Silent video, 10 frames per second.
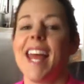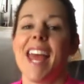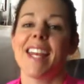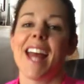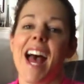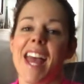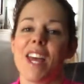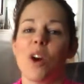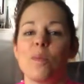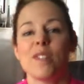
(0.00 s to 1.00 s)
and I
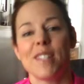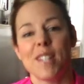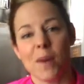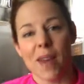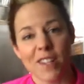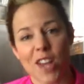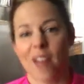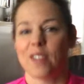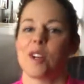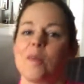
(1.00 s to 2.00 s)
hope to see you in the
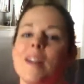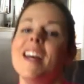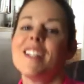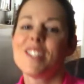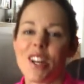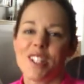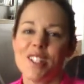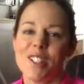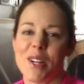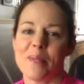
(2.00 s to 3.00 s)
challenge group. Talk to you
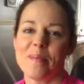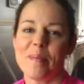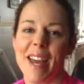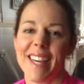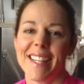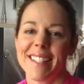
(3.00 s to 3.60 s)
soon. Bye.